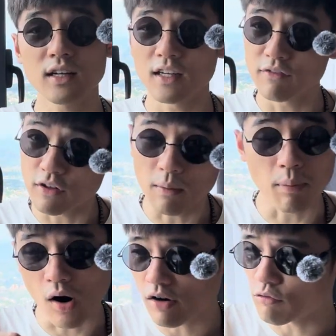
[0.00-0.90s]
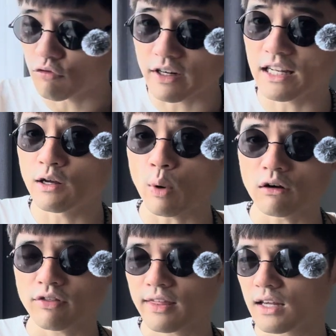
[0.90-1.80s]
If you're born really
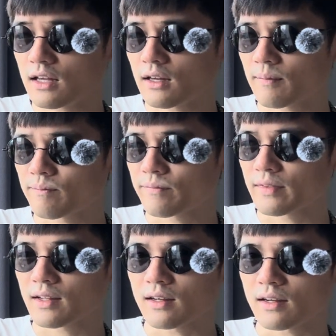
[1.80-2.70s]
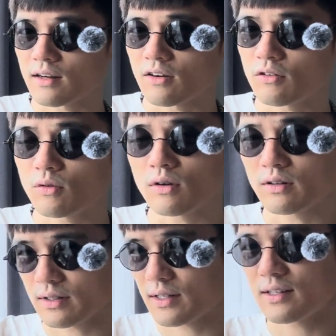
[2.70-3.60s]
wealthy,
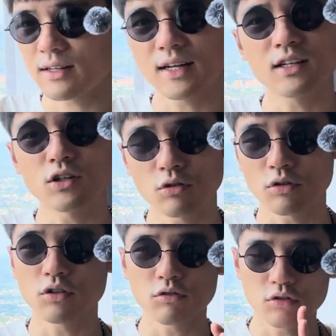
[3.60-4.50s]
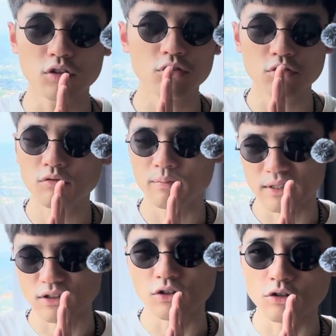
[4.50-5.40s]
and you
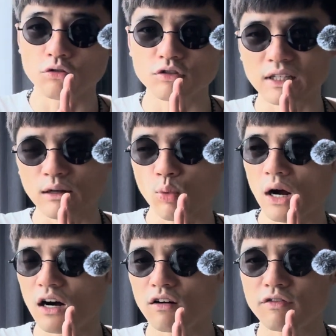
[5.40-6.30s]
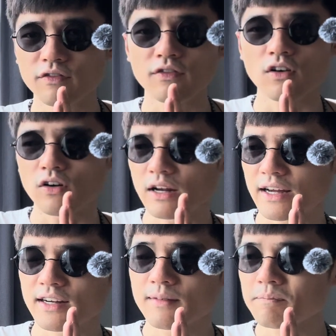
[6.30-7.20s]
misuse that wealth for
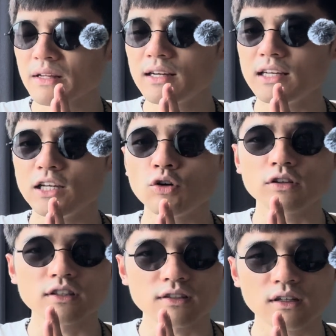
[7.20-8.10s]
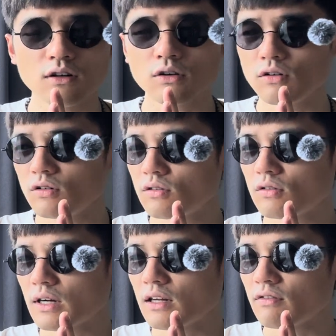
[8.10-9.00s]
like
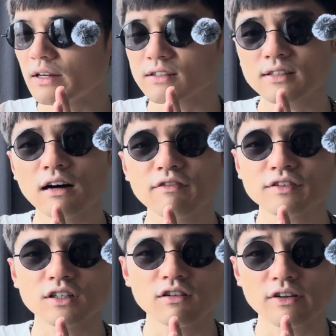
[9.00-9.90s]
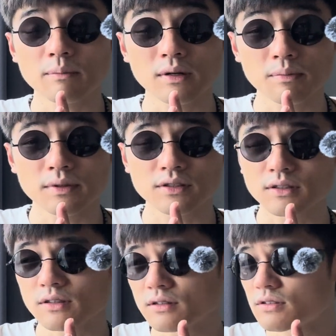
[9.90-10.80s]
egotistical kind of like self-serving
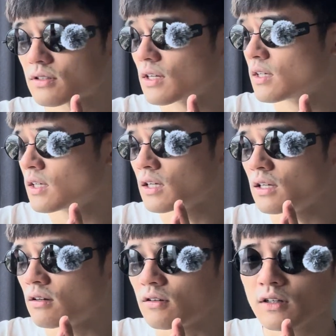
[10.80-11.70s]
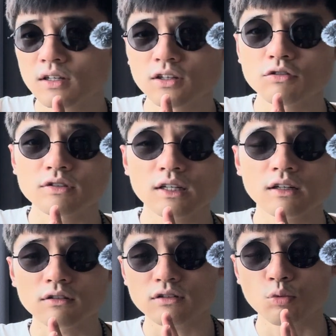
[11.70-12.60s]
purposes, using
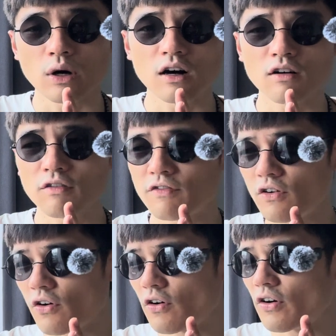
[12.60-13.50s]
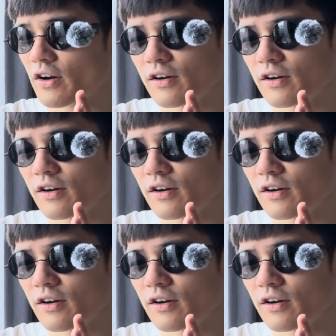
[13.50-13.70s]
those wealth for